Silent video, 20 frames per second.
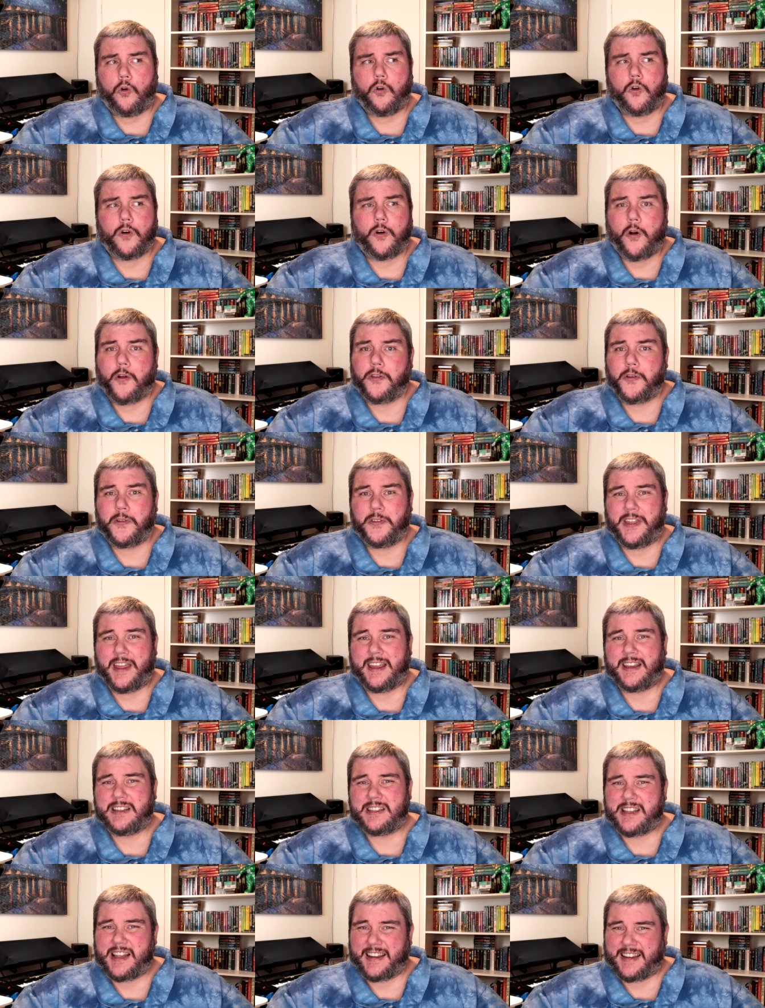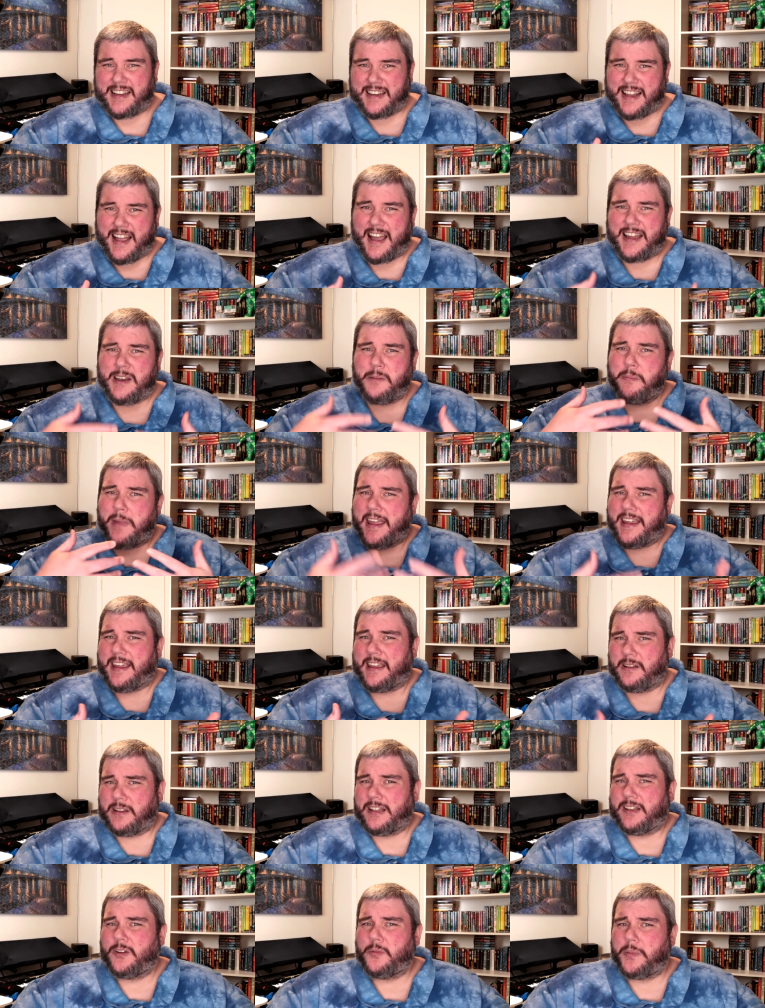Or are there things that can kind of make
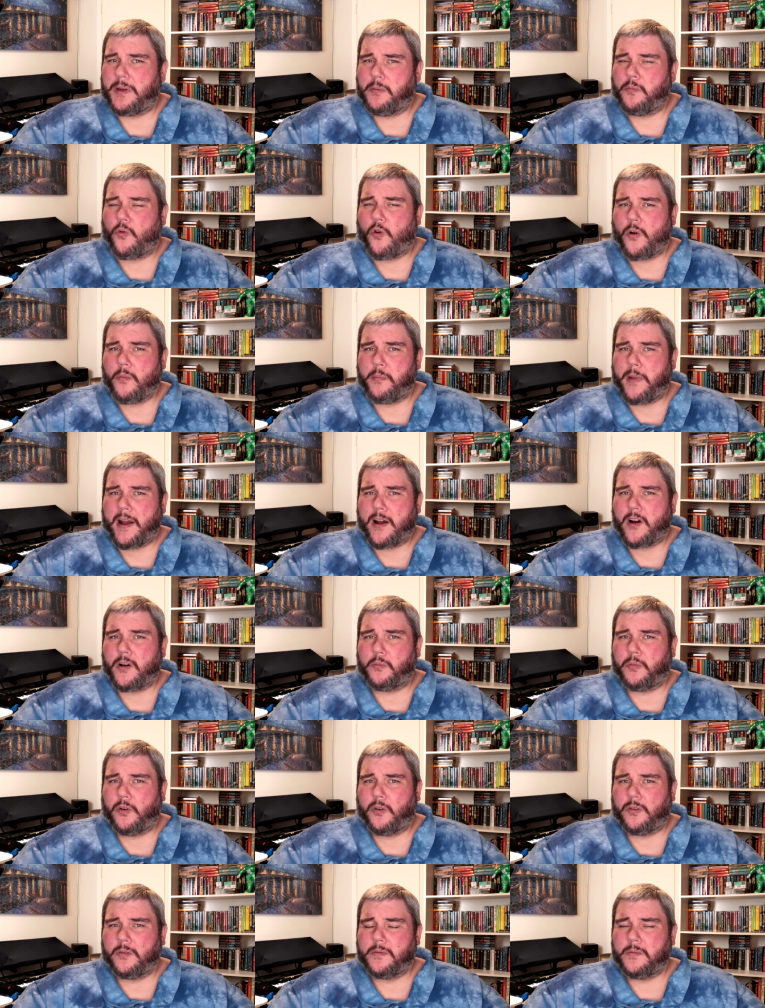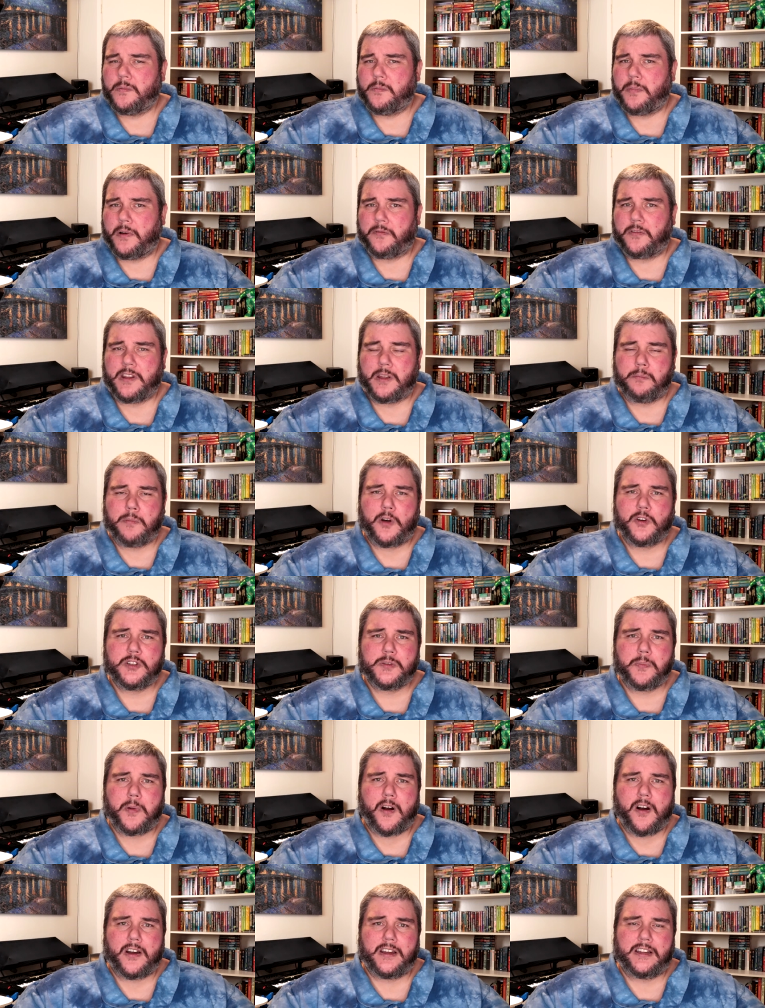it a little bit more bearable, but for the
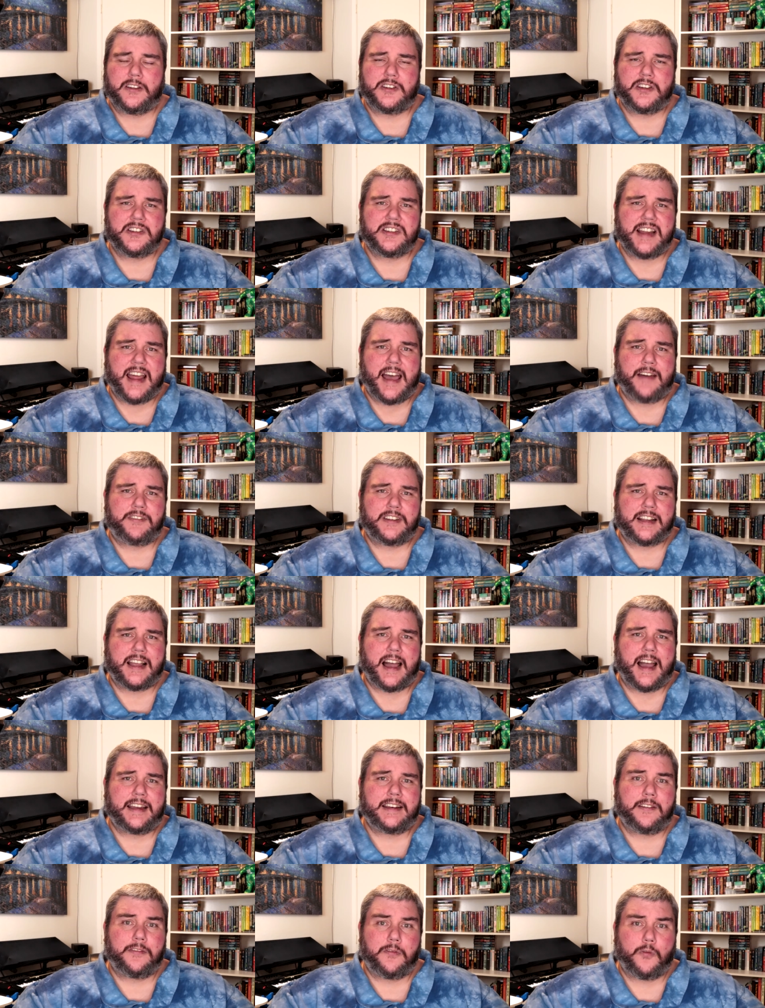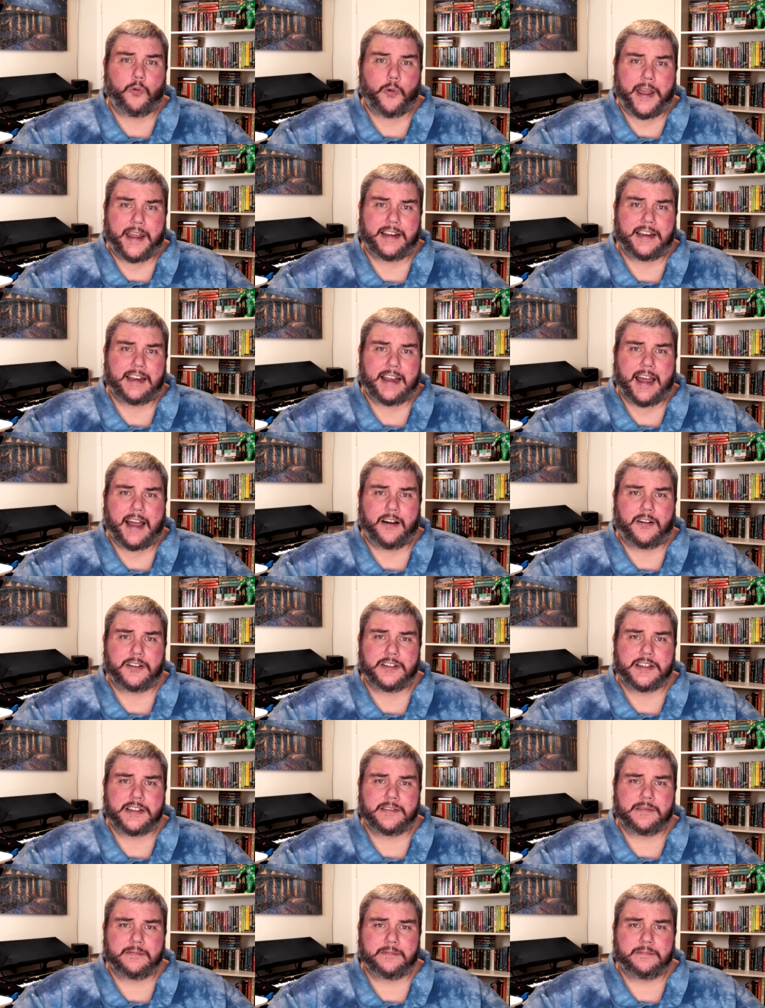most part, you just have to kind of wait it
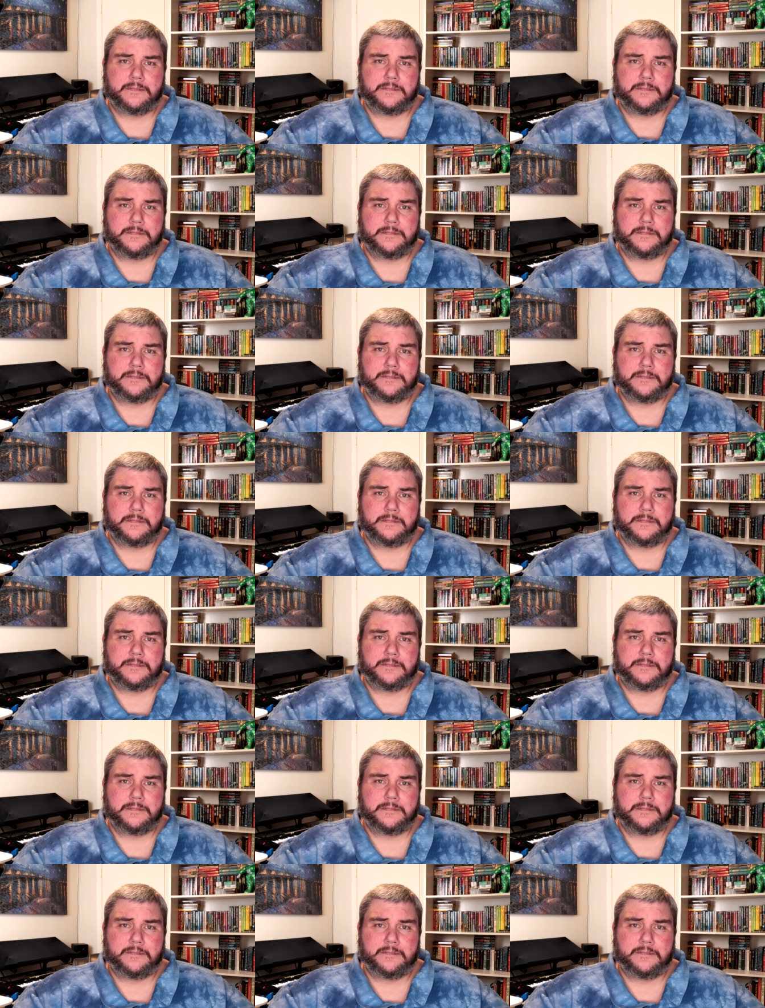out?